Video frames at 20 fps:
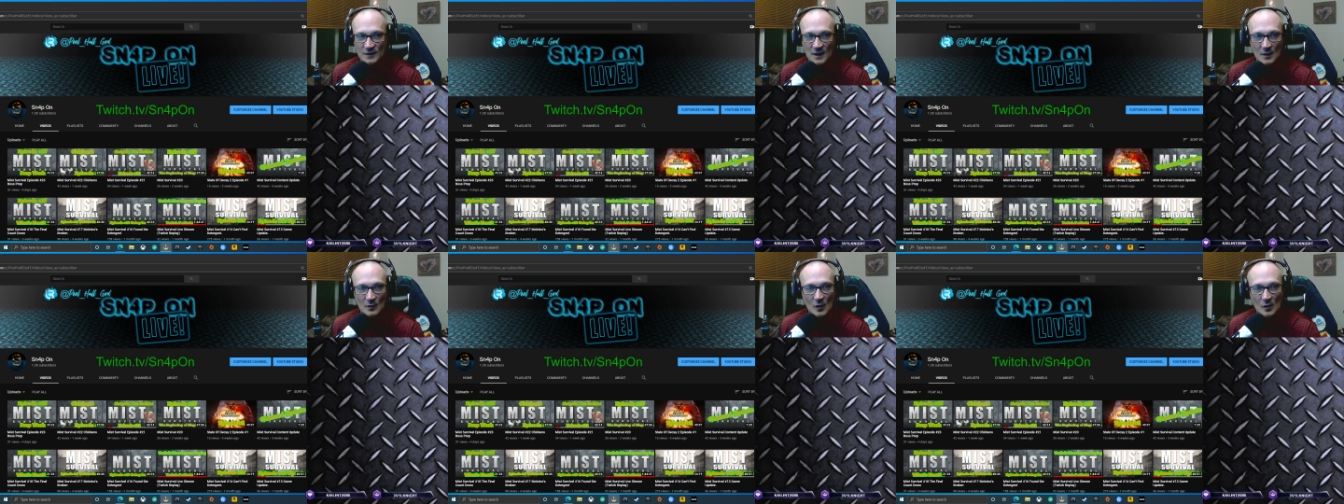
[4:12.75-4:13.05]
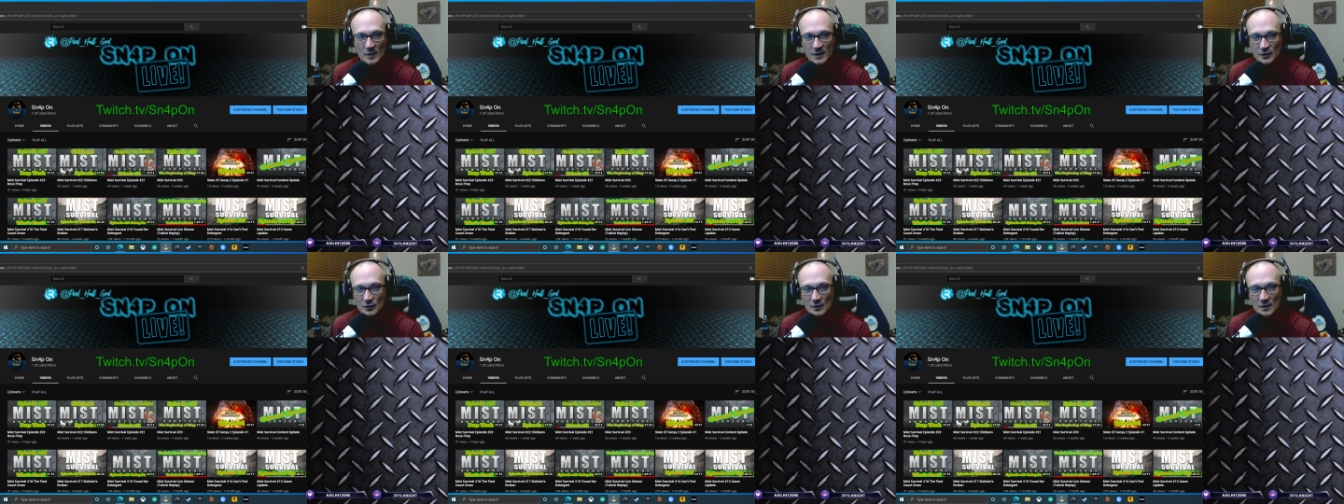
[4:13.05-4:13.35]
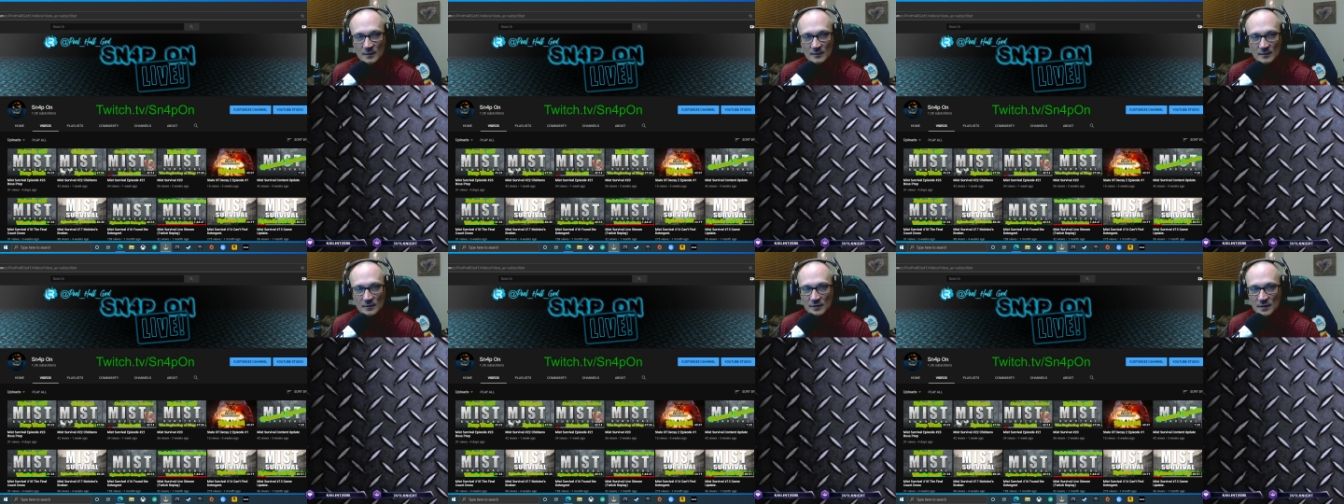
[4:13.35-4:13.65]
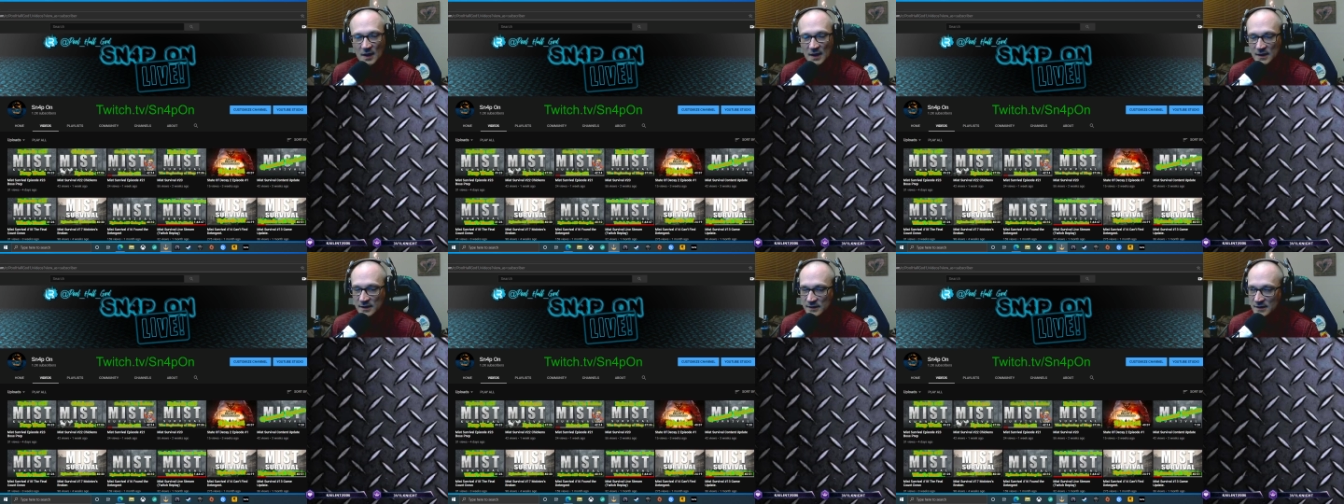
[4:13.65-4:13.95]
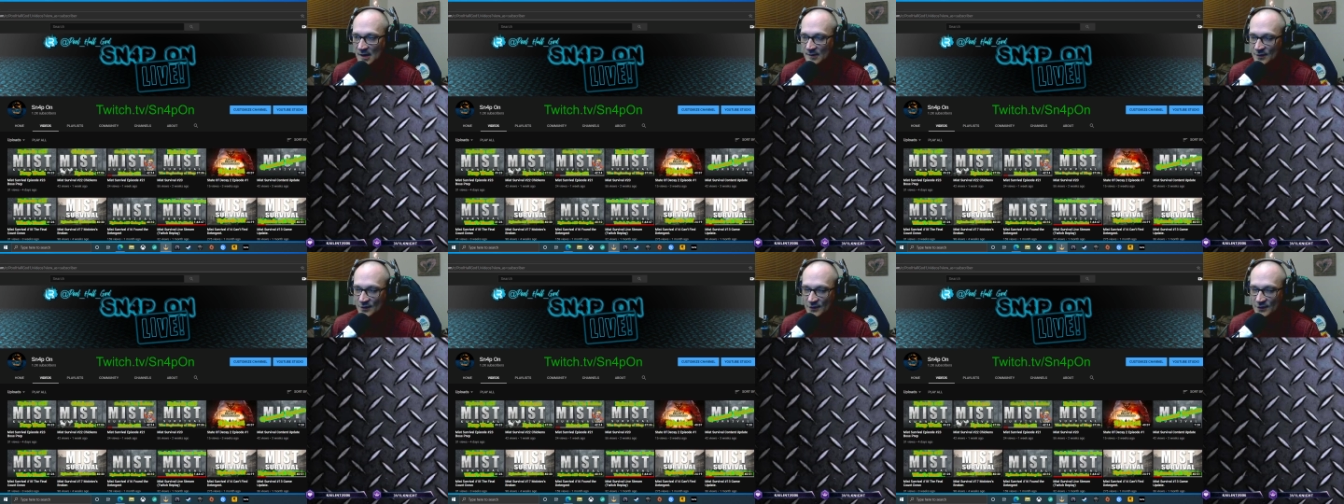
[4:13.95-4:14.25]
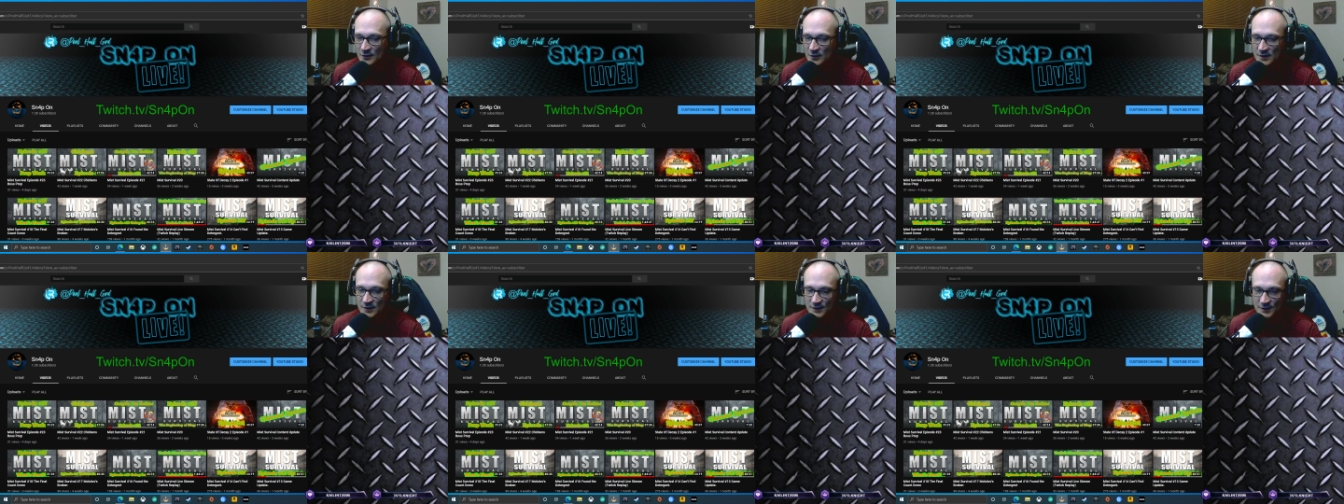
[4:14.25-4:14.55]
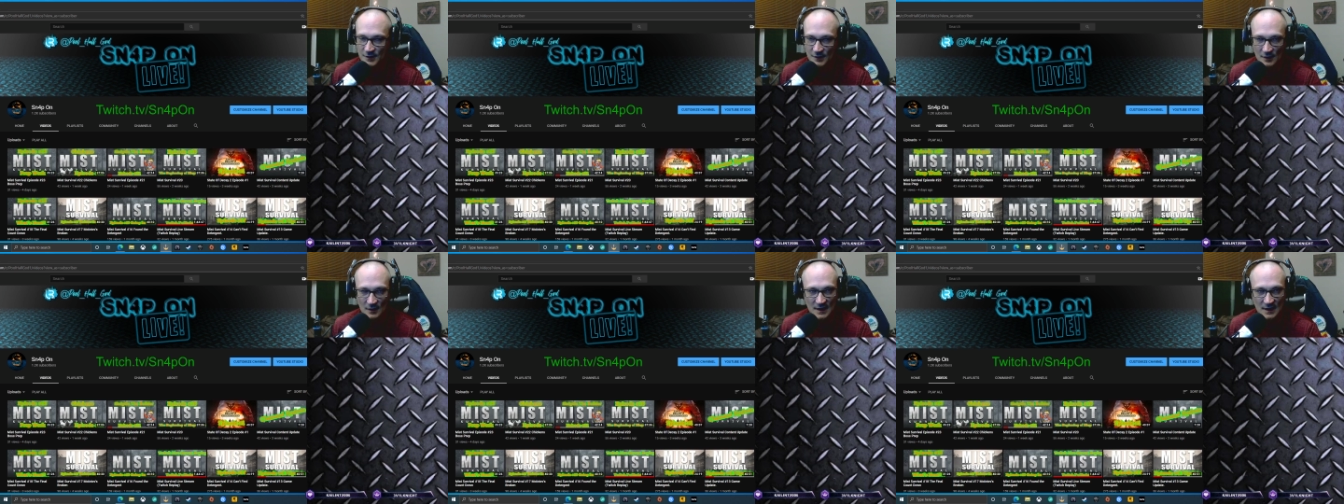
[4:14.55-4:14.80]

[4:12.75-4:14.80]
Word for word: I won't be doing them anytime soon until,